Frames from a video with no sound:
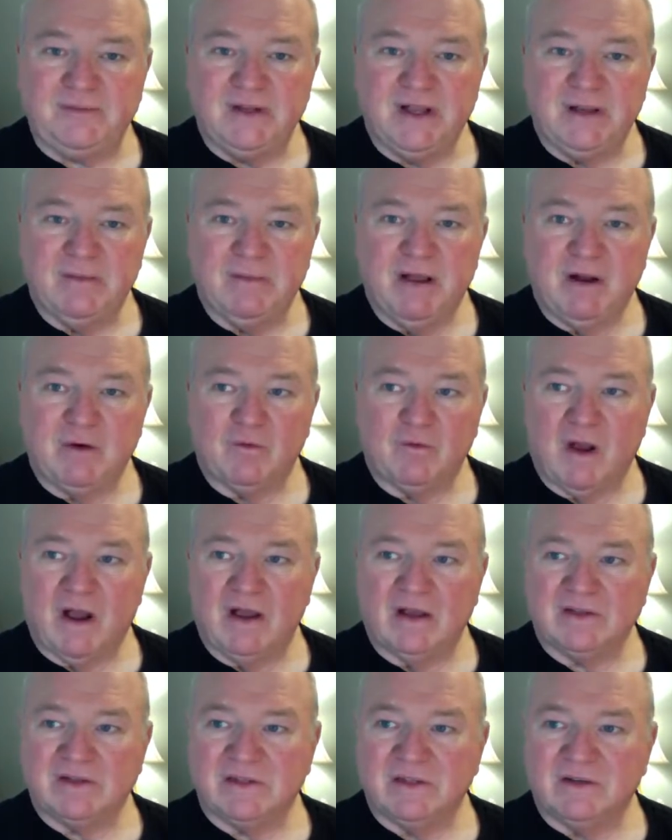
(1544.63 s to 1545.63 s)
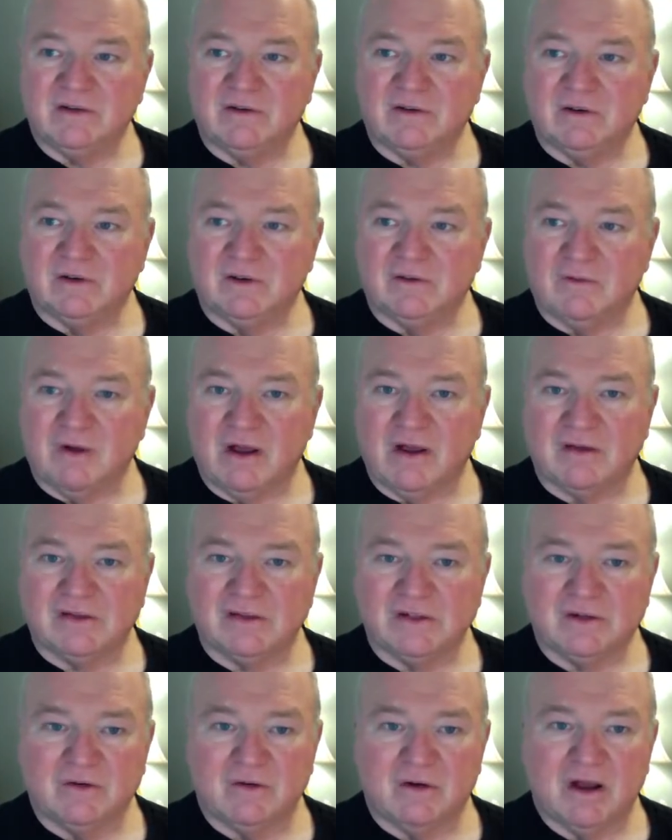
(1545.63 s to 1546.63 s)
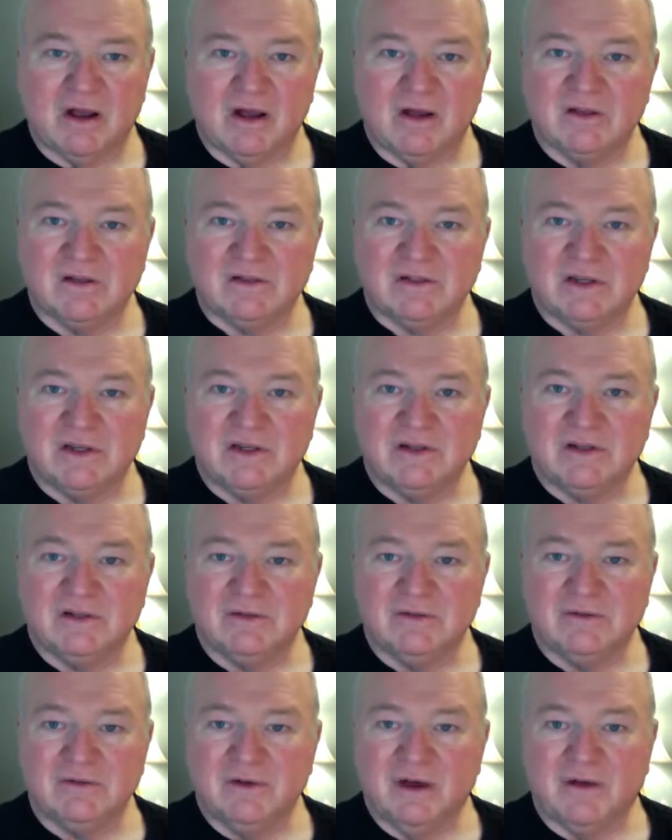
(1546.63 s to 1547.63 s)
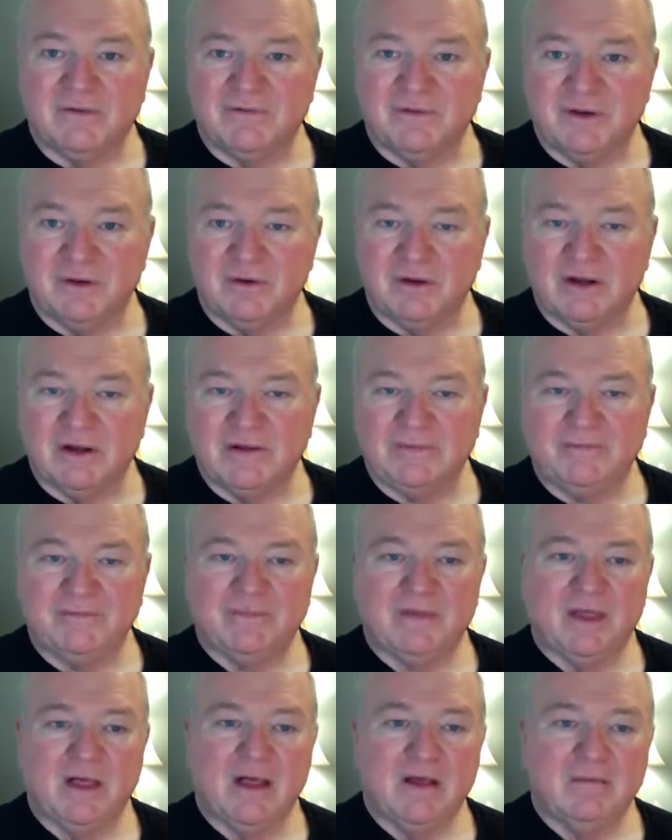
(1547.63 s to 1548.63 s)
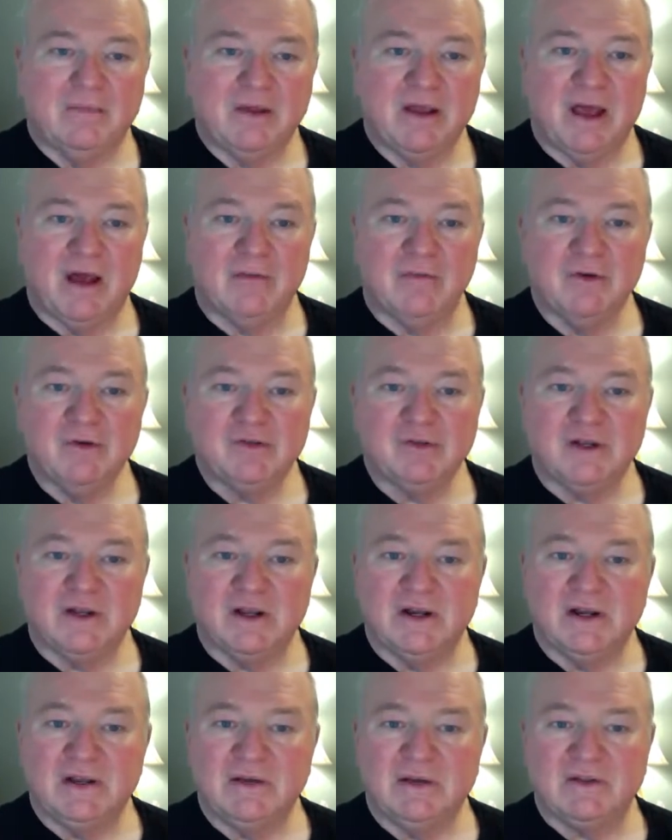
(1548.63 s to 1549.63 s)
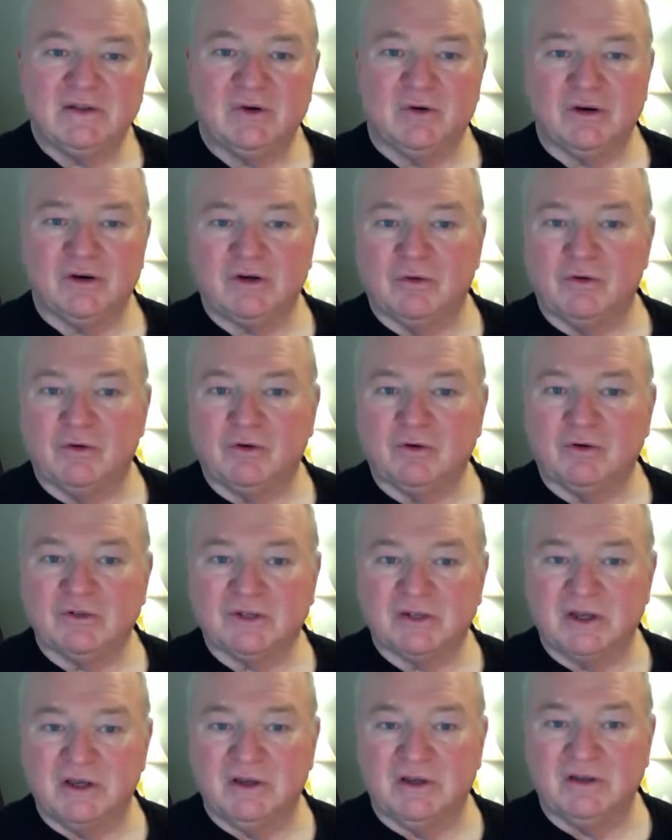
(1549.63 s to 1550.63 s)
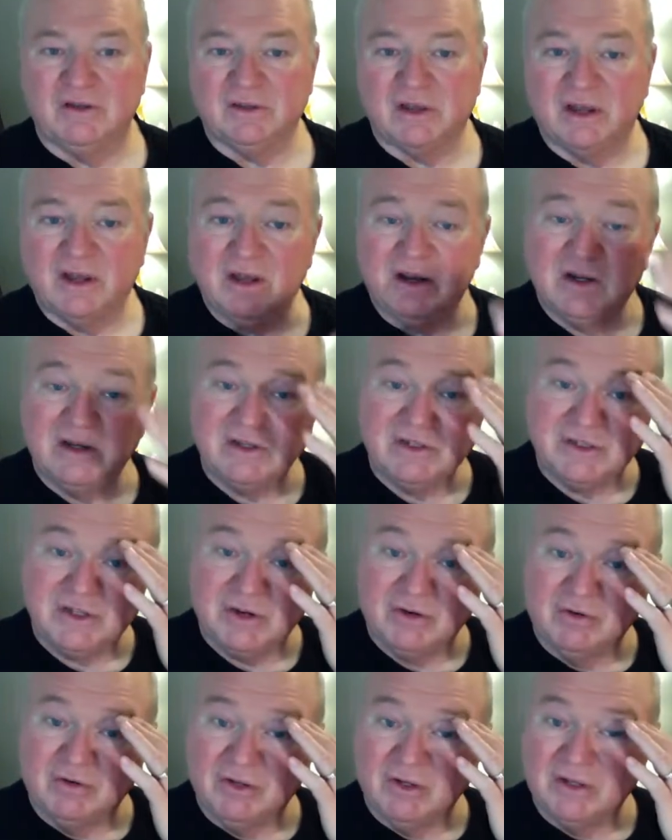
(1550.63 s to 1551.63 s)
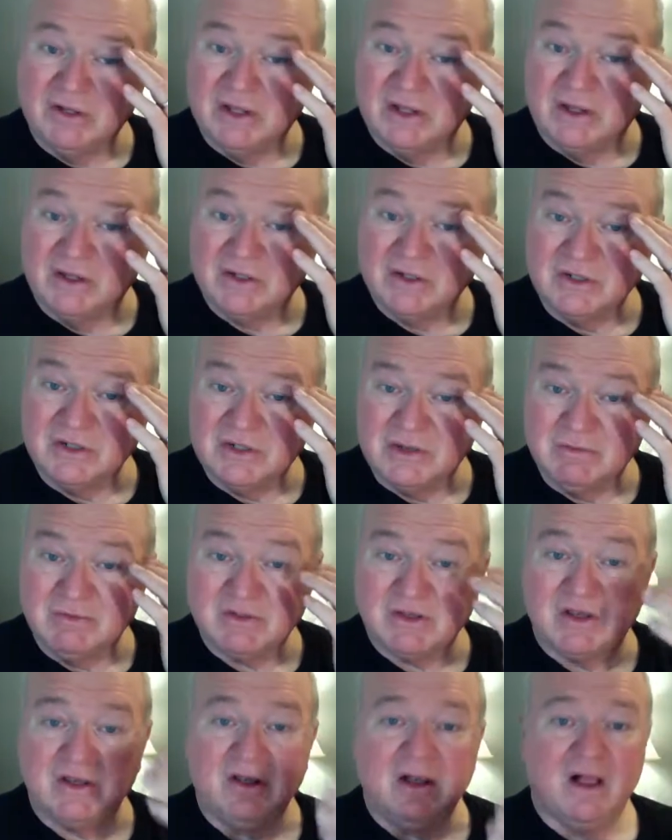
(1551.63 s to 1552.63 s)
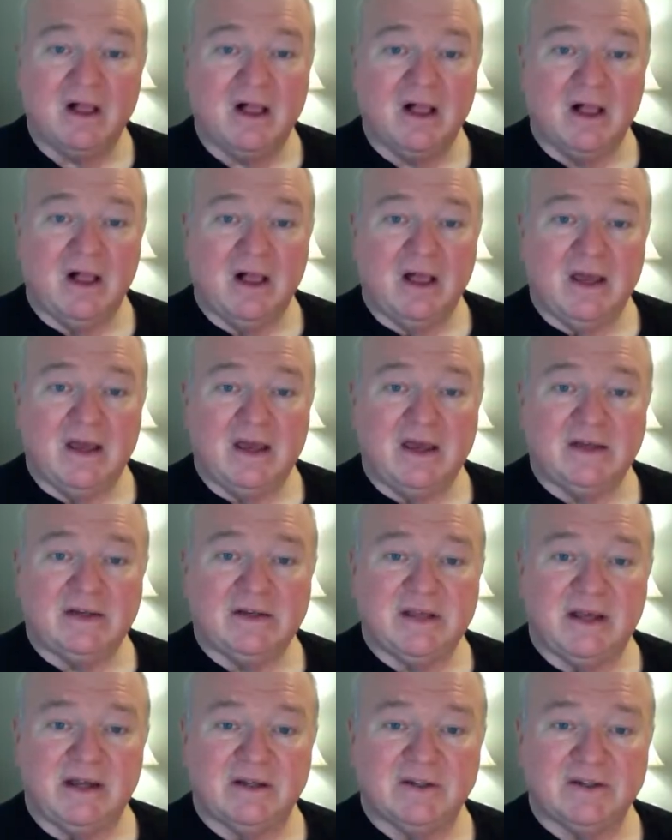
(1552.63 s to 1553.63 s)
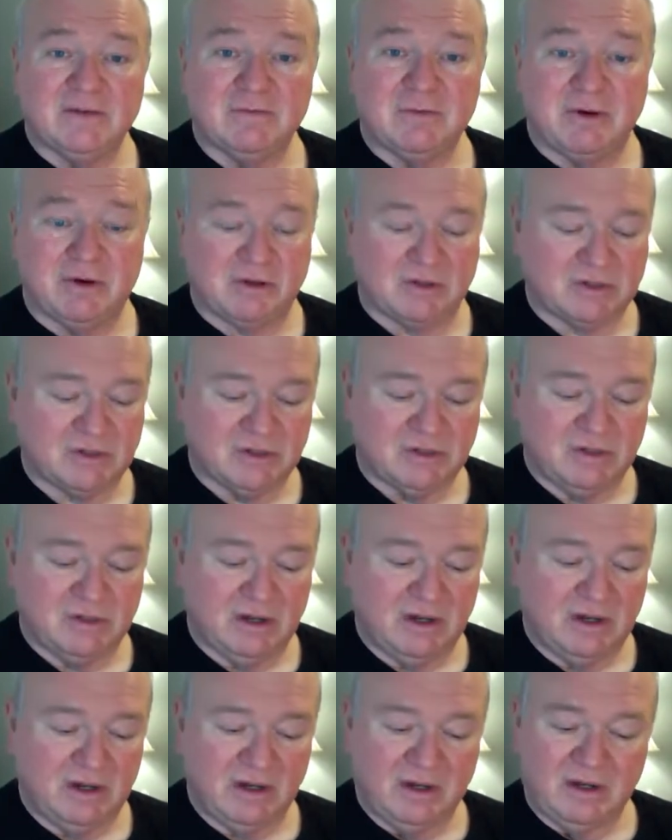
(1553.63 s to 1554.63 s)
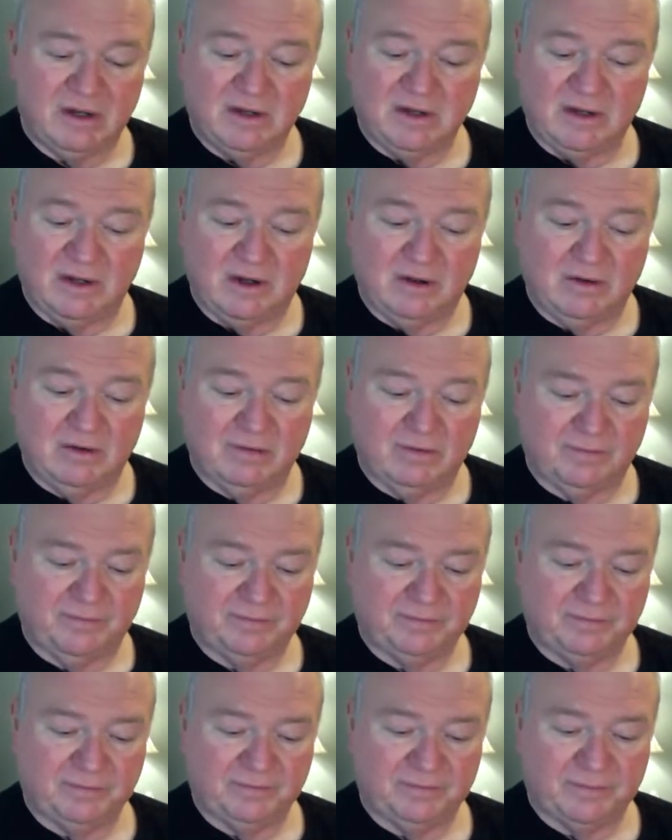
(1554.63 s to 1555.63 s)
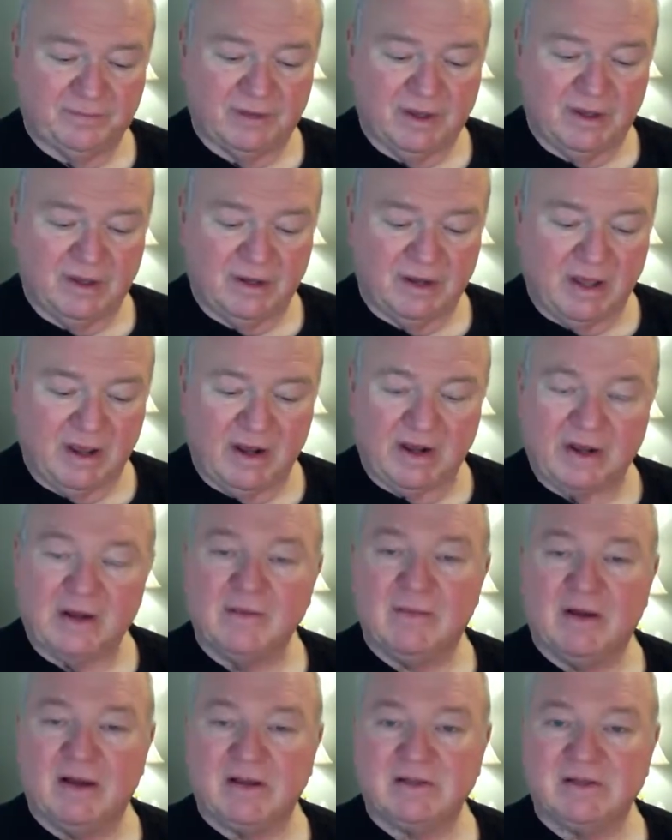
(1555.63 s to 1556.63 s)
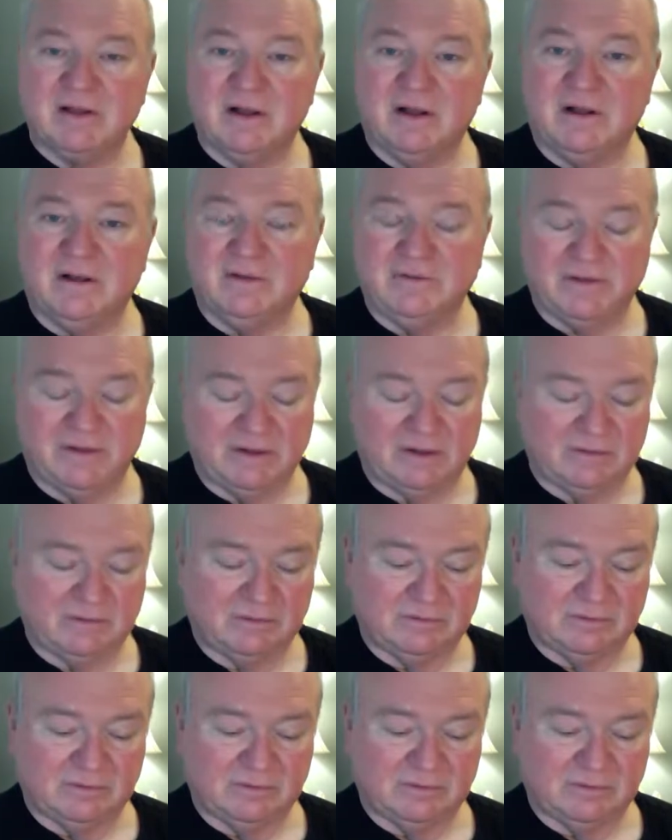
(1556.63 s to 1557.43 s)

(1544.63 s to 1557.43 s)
about rousing crowds into a fury. But yeah, Mussolini, his oratorical skills and his general intelligence, he was an intelligent person. And, unlike myself and